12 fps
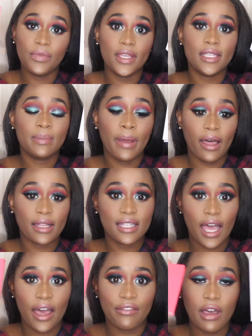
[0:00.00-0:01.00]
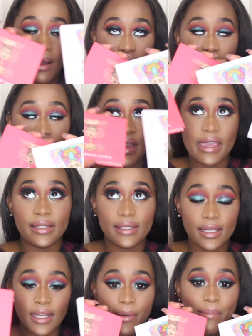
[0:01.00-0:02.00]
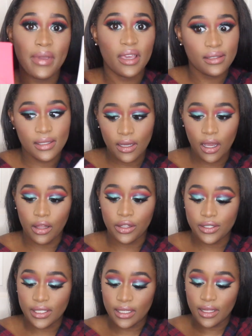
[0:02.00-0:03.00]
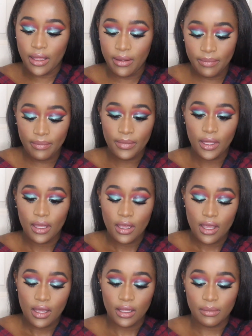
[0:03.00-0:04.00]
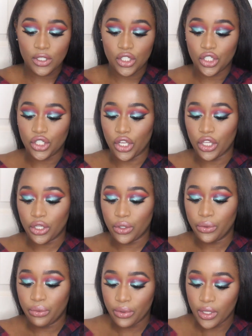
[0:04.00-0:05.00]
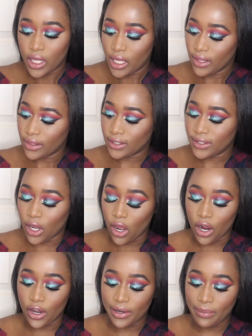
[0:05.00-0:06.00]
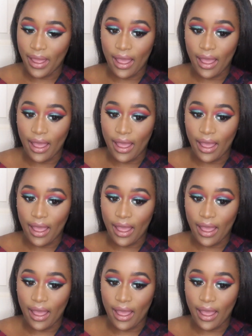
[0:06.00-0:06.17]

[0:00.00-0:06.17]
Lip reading: These palettes have amazing colors in them. Let me just show you. The Saharan